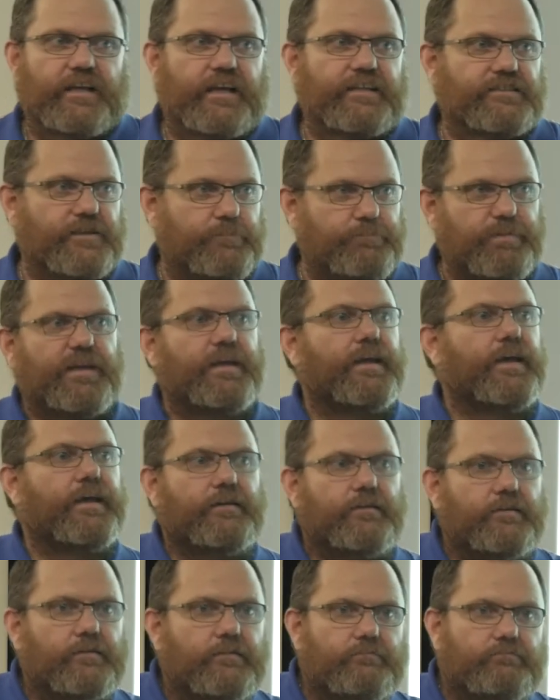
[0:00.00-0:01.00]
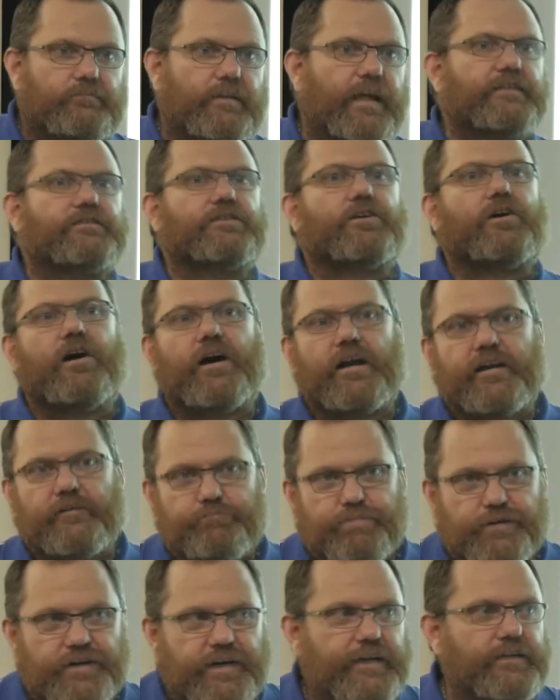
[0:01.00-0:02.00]
has a big head. That's kind of
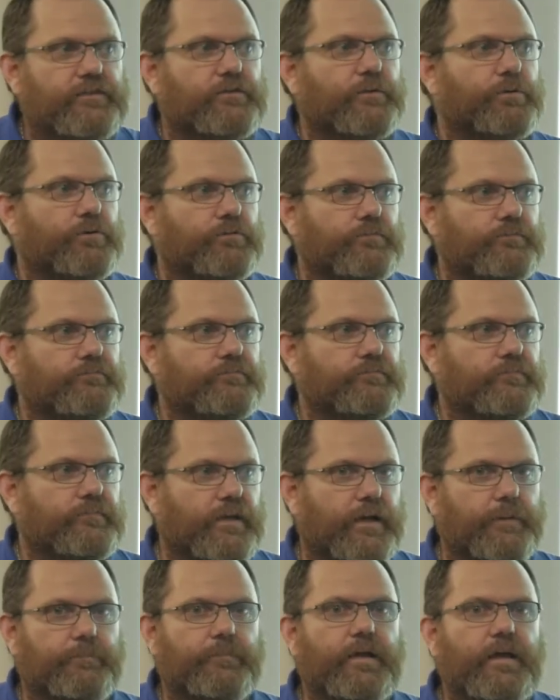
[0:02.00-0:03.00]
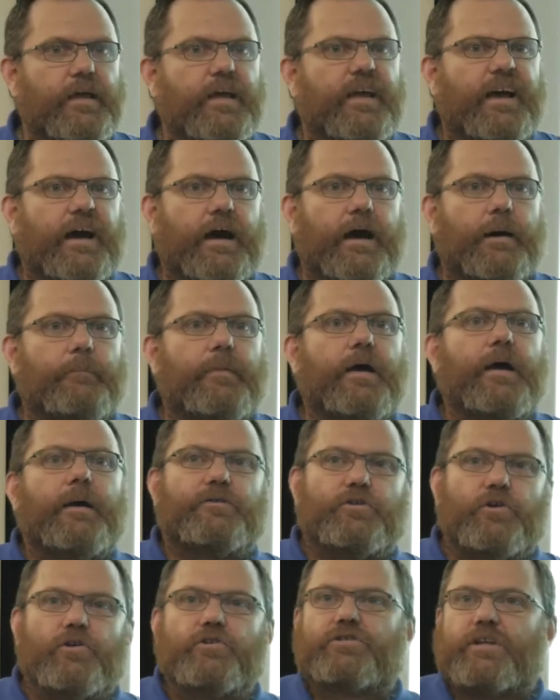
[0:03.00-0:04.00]
predictable. Yep.
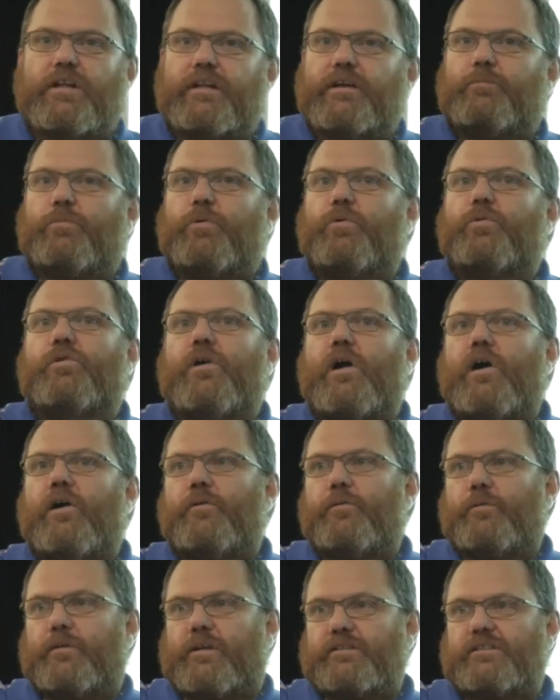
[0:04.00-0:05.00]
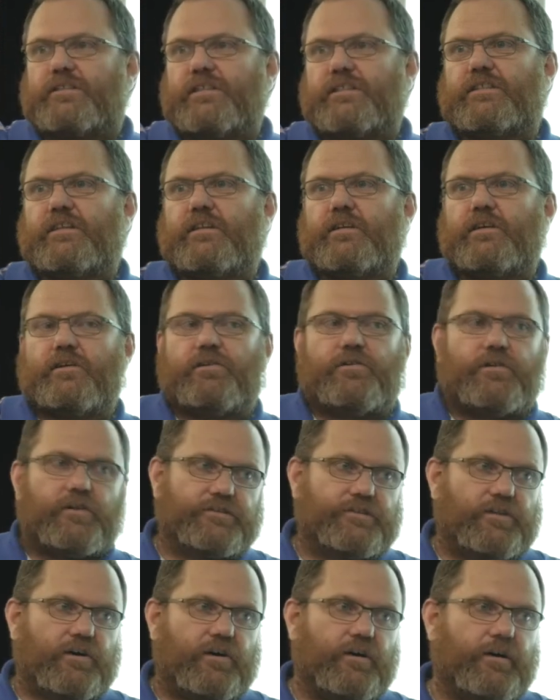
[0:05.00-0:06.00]
Usually it will grow consistently across
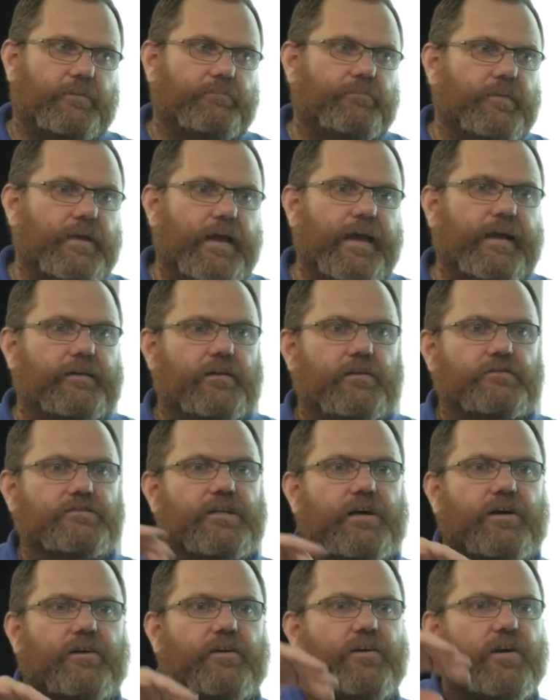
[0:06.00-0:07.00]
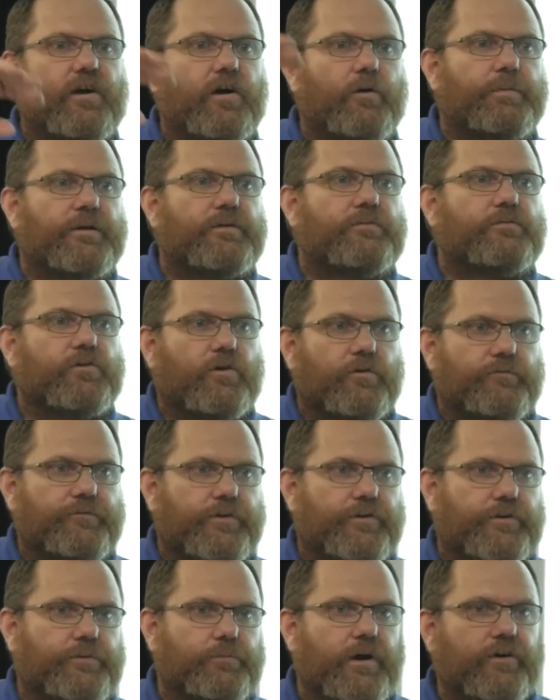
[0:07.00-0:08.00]
time, and so I'll be not
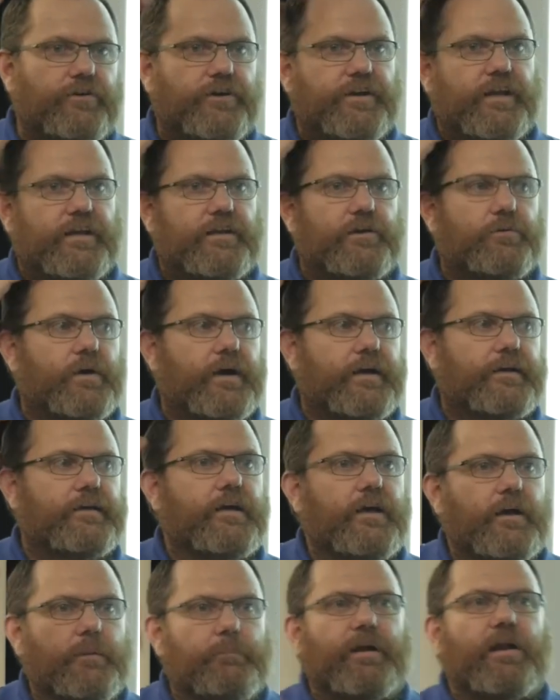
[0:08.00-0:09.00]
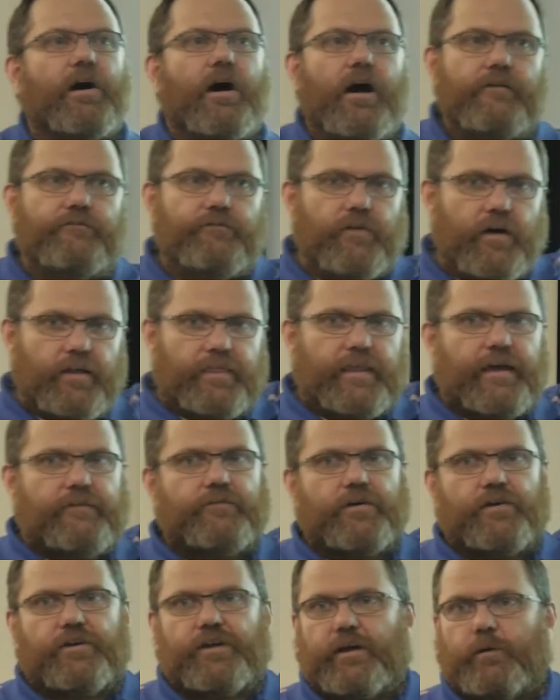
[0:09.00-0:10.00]
very worried anyway. But I find that
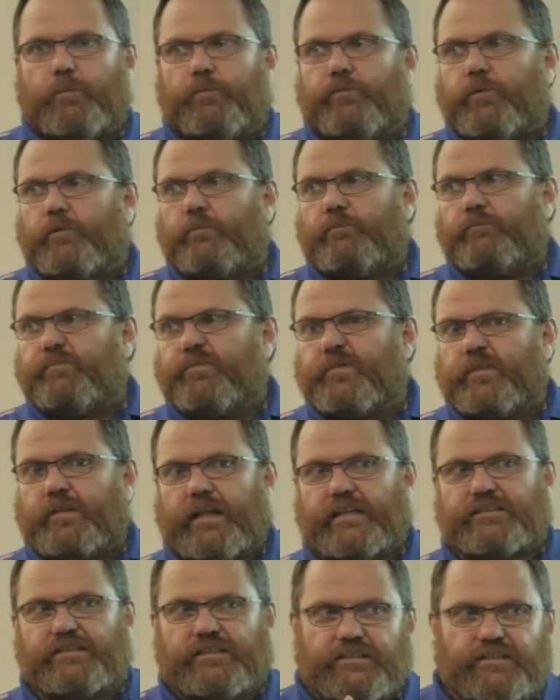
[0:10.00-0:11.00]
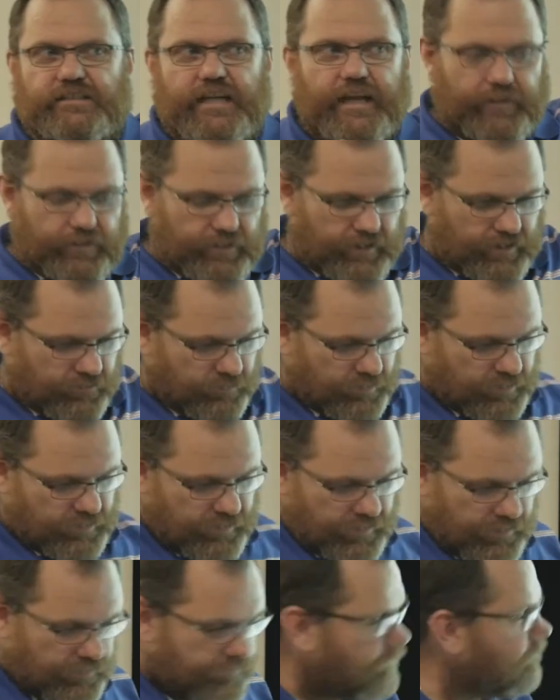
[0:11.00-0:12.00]
very helpful. That's the second thing I want to
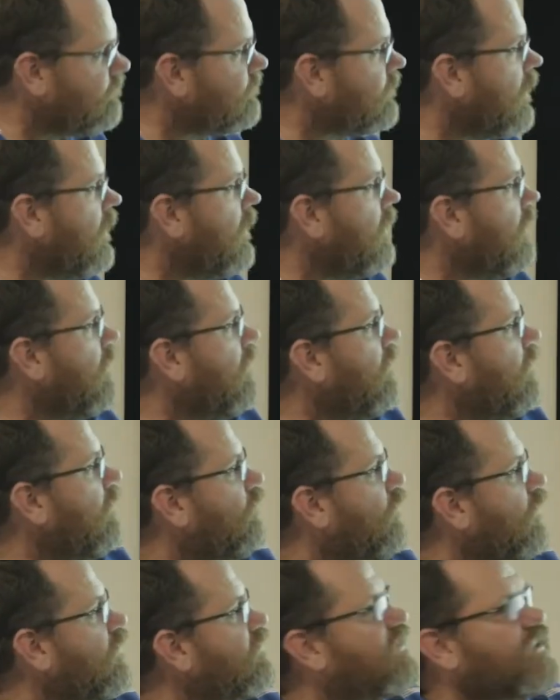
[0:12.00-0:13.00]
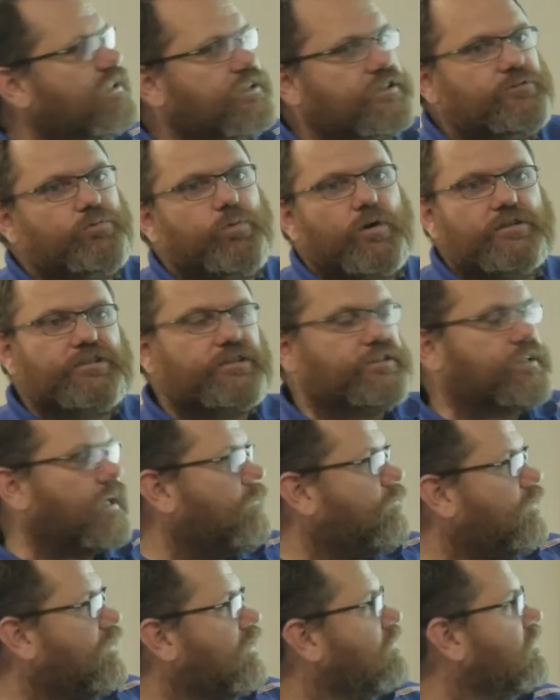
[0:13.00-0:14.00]
know. First is, what's it done
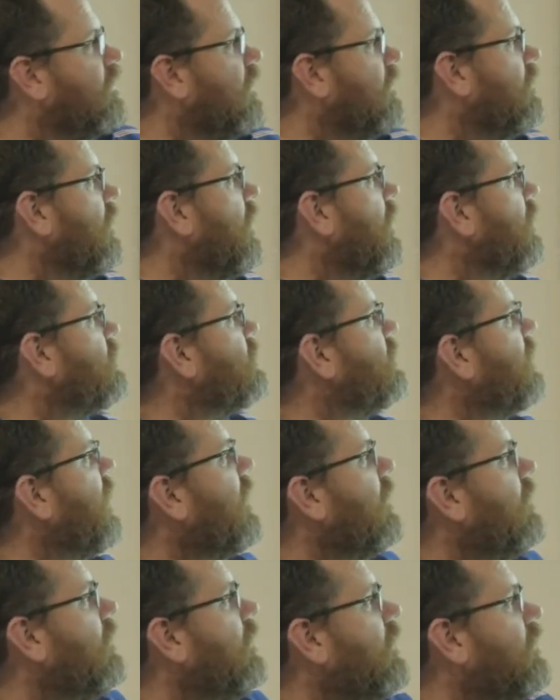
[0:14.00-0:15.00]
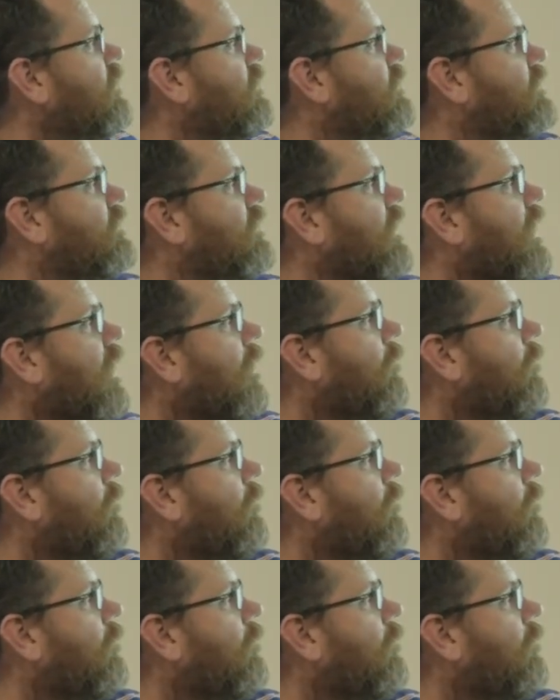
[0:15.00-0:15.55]
with the centiles? Second is,